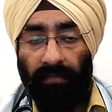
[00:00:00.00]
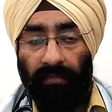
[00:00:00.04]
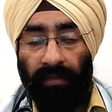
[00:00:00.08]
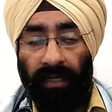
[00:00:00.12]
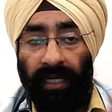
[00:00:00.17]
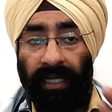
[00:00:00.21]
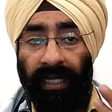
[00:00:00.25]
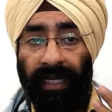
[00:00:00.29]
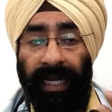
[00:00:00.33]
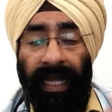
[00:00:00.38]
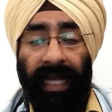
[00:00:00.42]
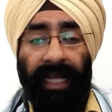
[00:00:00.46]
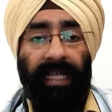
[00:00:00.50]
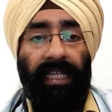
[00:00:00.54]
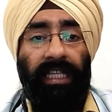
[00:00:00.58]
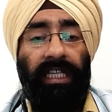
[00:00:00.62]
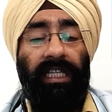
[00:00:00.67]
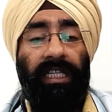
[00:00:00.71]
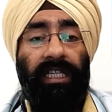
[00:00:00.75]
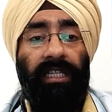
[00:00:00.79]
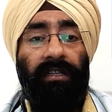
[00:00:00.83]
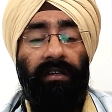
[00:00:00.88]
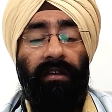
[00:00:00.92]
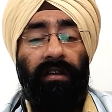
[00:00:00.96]
Then the
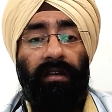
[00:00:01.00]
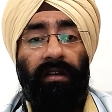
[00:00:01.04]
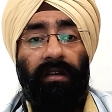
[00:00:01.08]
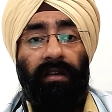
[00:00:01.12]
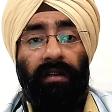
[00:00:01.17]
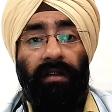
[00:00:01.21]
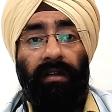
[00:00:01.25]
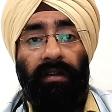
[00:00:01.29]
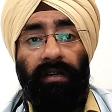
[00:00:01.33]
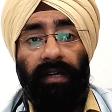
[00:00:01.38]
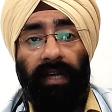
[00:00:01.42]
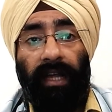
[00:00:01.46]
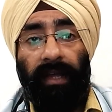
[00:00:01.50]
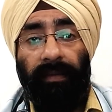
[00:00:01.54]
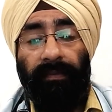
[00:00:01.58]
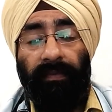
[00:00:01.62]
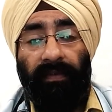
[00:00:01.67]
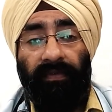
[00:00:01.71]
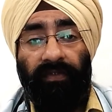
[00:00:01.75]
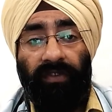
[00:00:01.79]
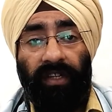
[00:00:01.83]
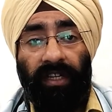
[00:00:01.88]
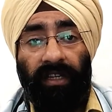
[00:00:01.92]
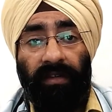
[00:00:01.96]
next type
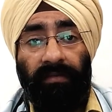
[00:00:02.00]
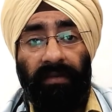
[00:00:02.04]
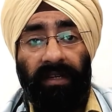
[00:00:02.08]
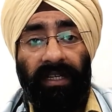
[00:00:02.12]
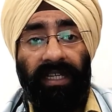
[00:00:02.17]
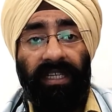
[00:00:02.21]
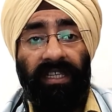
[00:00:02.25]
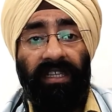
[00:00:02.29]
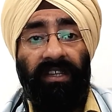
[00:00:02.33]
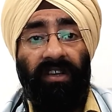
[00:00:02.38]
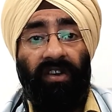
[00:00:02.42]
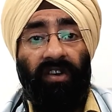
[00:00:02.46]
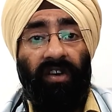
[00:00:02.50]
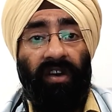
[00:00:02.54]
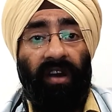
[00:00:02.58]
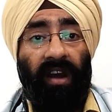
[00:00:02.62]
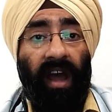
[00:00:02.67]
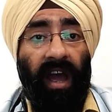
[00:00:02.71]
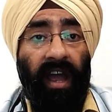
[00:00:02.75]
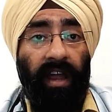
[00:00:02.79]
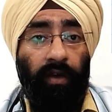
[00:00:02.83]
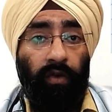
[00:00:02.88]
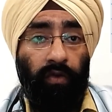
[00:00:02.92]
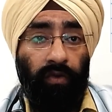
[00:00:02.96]
of treatment is
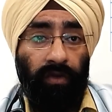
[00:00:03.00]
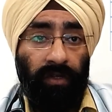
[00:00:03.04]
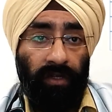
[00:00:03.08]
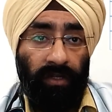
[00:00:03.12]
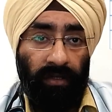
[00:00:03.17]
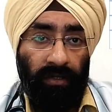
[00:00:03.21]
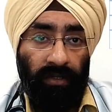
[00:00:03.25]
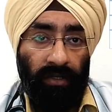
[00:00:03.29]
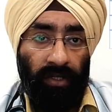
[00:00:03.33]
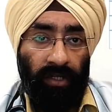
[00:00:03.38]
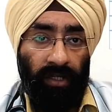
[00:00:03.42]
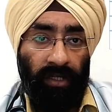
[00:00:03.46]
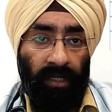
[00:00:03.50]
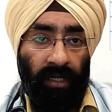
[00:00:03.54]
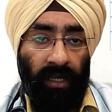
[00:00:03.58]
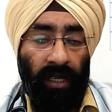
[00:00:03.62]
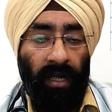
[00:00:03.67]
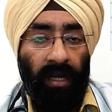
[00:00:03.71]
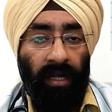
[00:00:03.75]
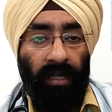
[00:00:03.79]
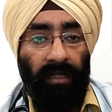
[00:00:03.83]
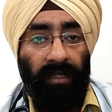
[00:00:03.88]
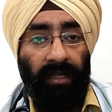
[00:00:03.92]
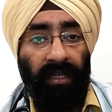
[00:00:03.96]
cryosurgery.
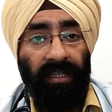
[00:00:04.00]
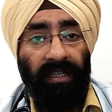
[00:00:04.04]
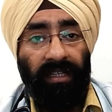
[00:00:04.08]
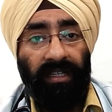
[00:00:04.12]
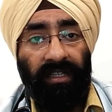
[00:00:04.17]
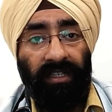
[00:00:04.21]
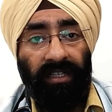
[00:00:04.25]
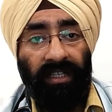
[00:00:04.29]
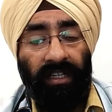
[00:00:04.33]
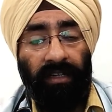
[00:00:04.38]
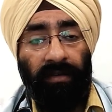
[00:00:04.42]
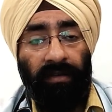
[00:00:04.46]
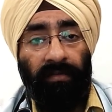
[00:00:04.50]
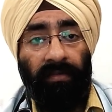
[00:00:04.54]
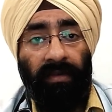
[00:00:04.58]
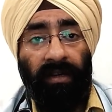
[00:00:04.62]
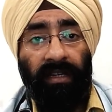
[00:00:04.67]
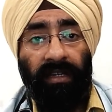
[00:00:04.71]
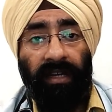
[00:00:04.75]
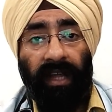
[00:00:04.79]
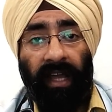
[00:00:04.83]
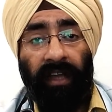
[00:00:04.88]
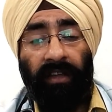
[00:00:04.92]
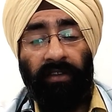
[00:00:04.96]
This
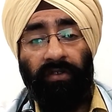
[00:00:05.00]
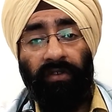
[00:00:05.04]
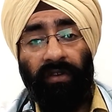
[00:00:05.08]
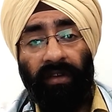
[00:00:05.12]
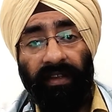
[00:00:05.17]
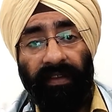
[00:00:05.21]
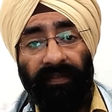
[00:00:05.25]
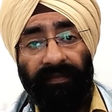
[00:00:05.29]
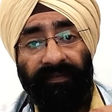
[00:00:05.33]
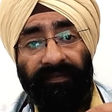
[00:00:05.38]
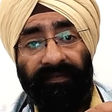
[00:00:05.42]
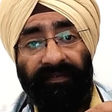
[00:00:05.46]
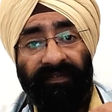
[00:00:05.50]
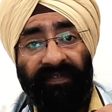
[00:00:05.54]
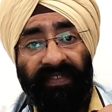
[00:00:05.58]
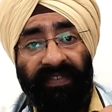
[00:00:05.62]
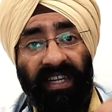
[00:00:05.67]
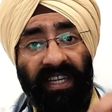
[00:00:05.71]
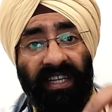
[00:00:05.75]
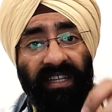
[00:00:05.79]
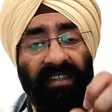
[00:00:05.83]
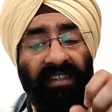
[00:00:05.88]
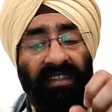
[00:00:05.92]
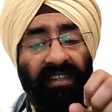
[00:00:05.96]
treatment actually
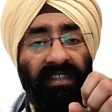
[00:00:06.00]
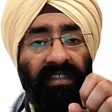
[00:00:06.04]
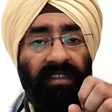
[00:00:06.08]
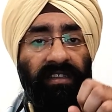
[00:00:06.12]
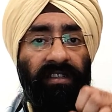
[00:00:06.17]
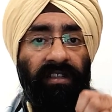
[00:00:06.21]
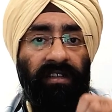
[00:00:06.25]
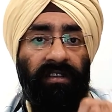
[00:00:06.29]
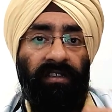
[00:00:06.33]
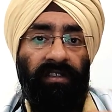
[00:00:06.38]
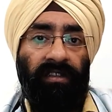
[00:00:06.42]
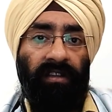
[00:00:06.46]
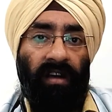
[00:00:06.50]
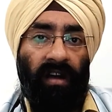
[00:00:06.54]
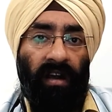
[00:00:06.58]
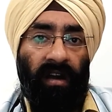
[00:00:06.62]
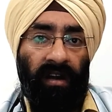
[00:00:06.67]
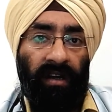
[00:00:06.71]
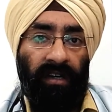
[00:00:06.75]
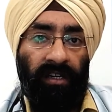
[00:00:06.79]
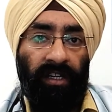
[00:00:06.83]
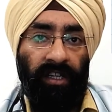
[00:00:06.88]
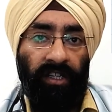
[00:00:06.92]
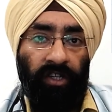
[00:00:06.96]
freezes the
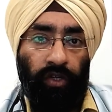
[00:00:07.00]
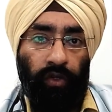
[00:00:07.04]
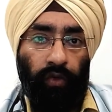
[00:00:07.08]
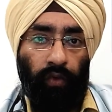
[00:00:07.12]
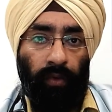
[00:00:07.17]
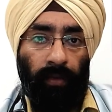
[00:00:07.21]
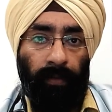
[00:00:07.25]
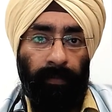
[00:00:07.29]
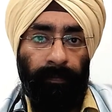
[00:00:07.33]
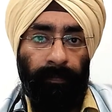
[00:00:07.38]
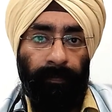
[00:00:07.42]
scar tissue.